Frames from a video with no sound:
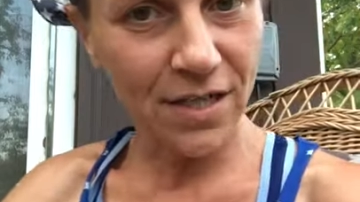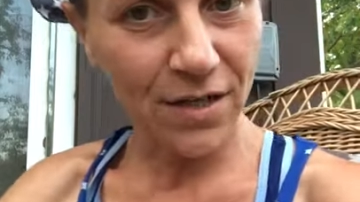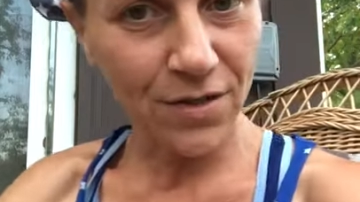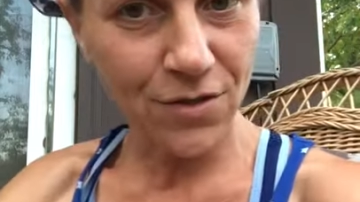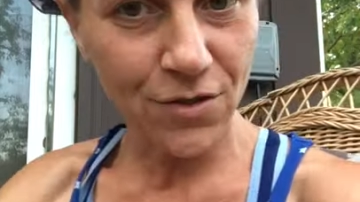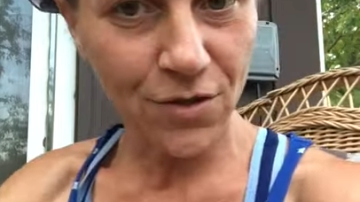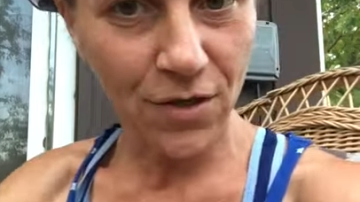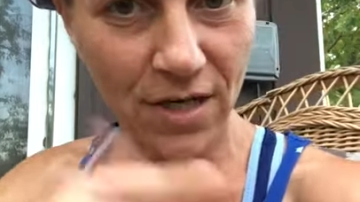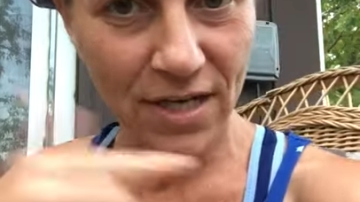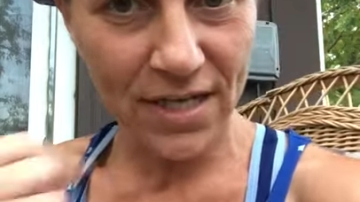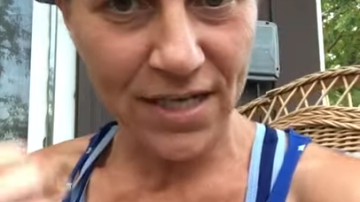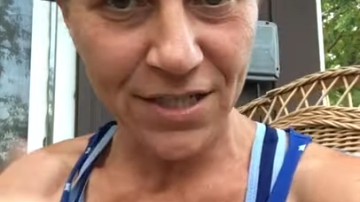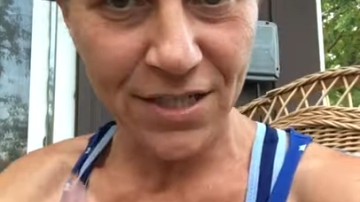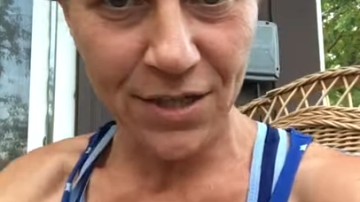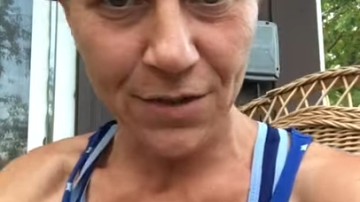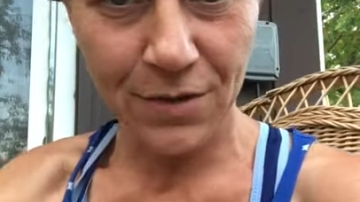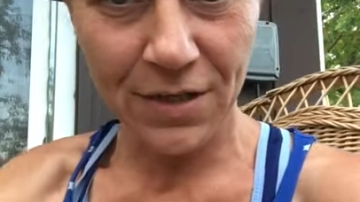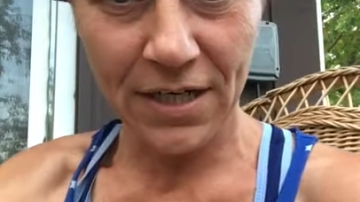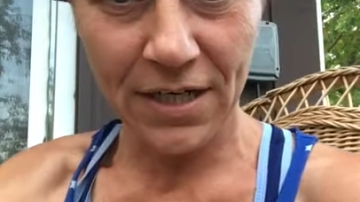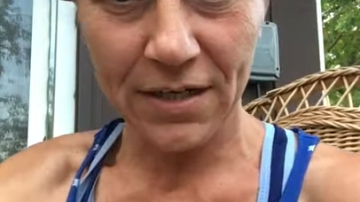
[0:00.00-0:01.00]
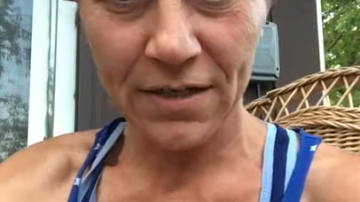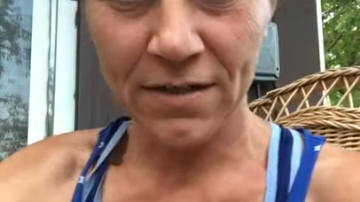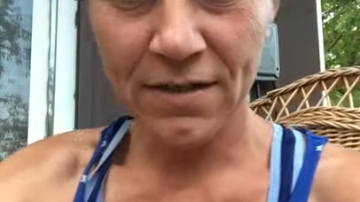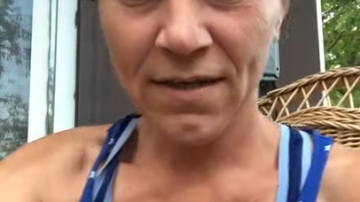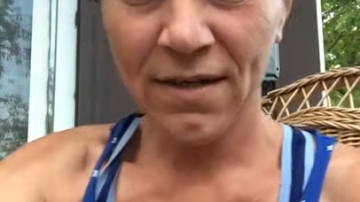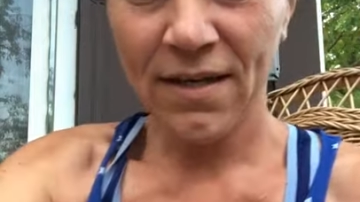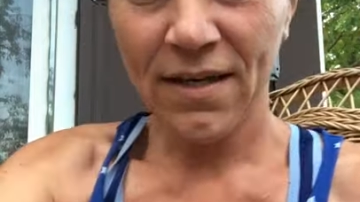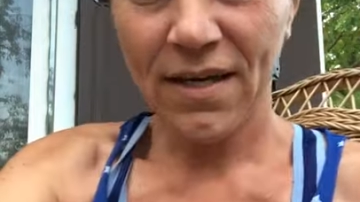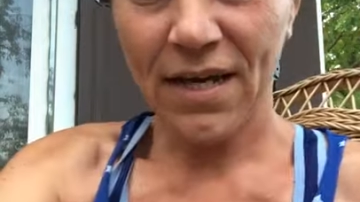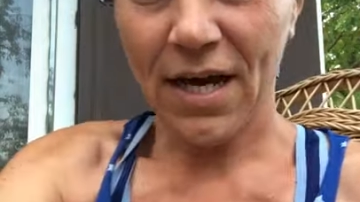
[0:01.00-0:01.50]
I'll try to do
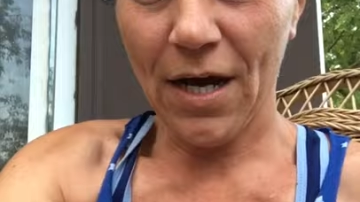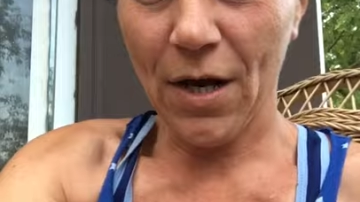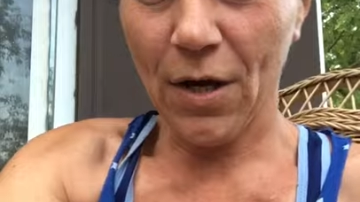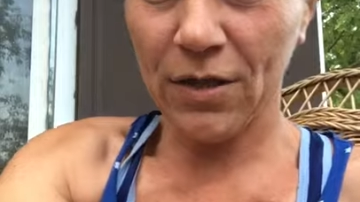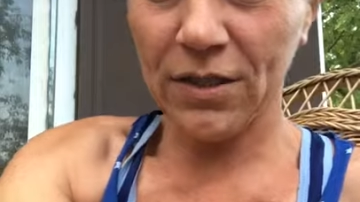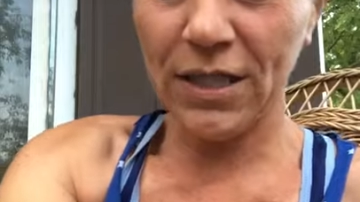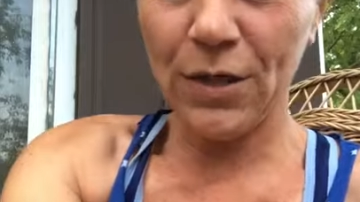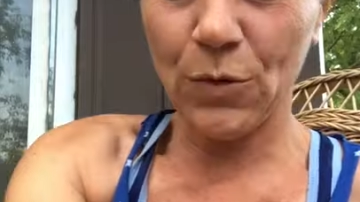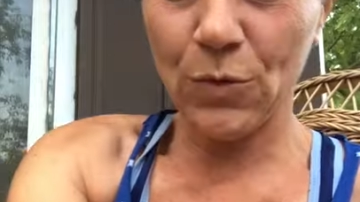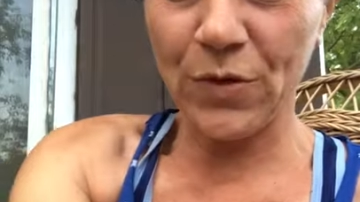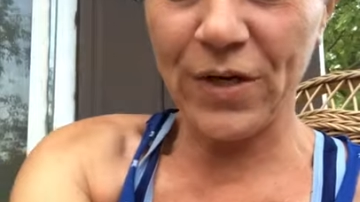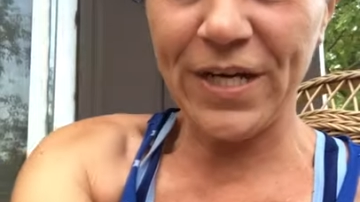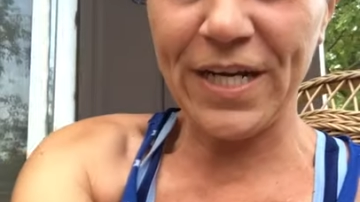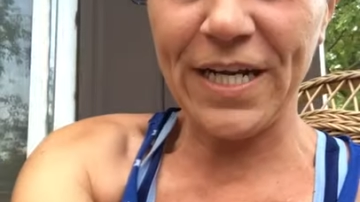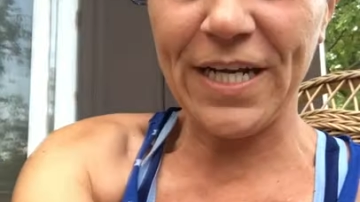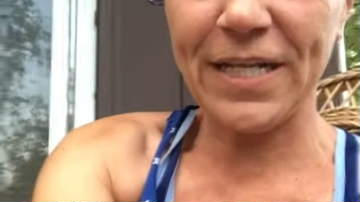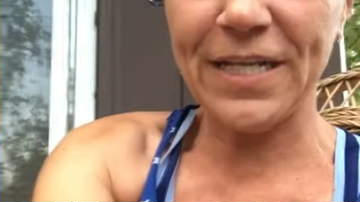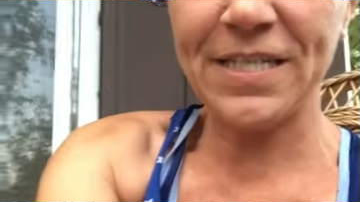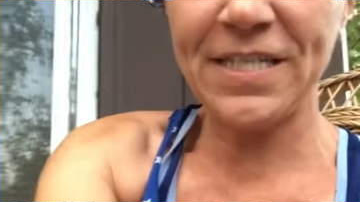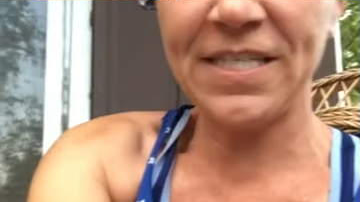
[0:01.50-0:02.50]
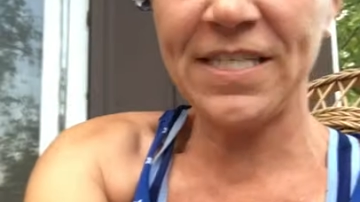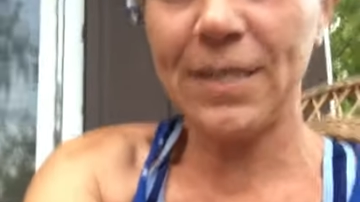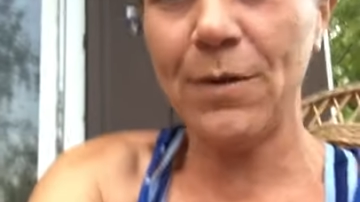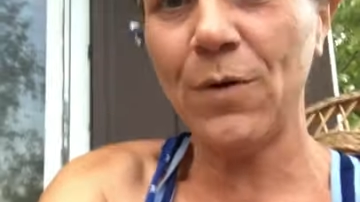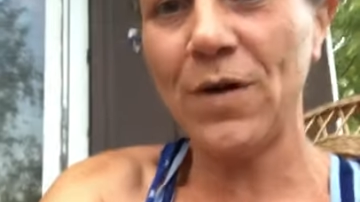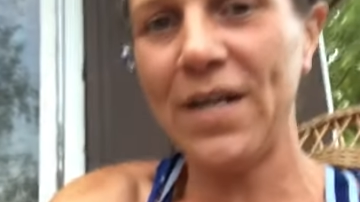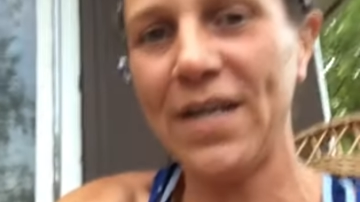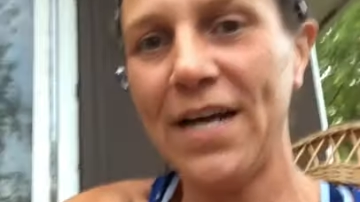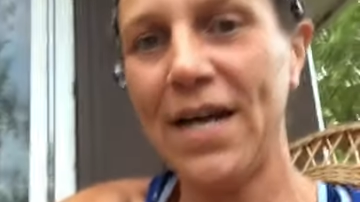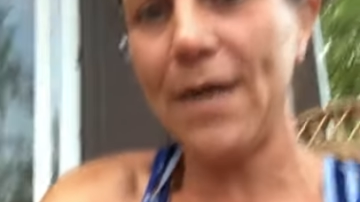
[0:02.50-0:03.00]
a little reading and see
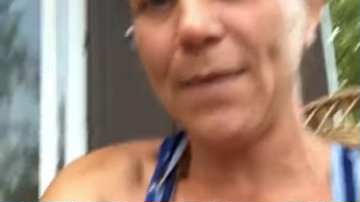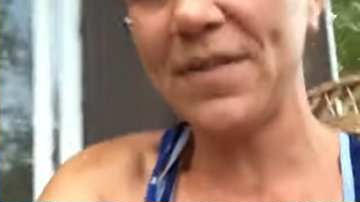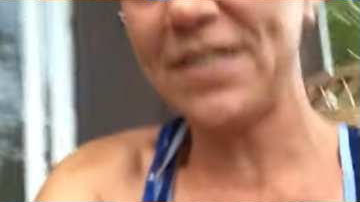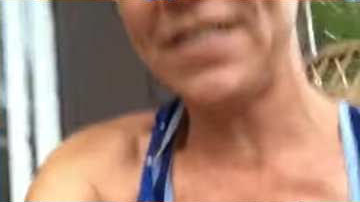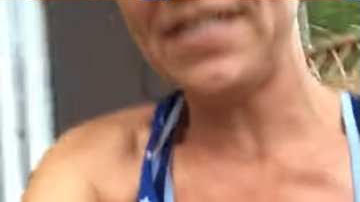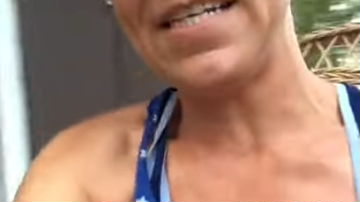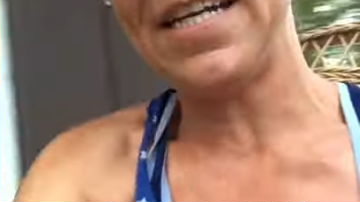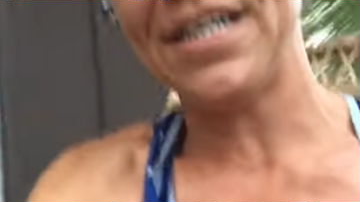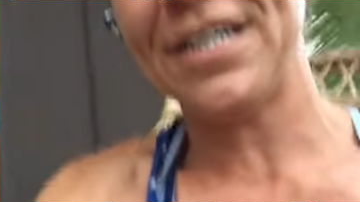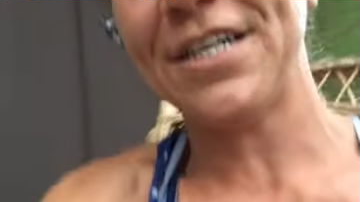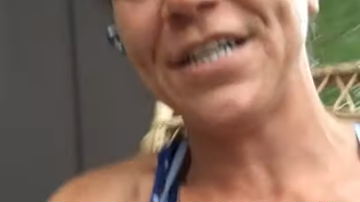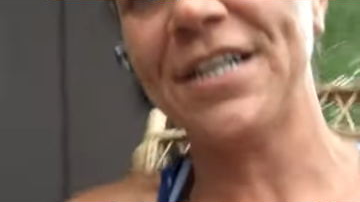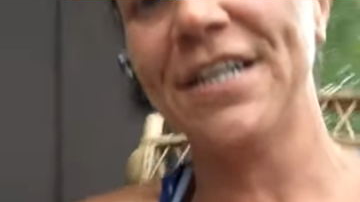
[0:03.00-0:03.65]
what happens here.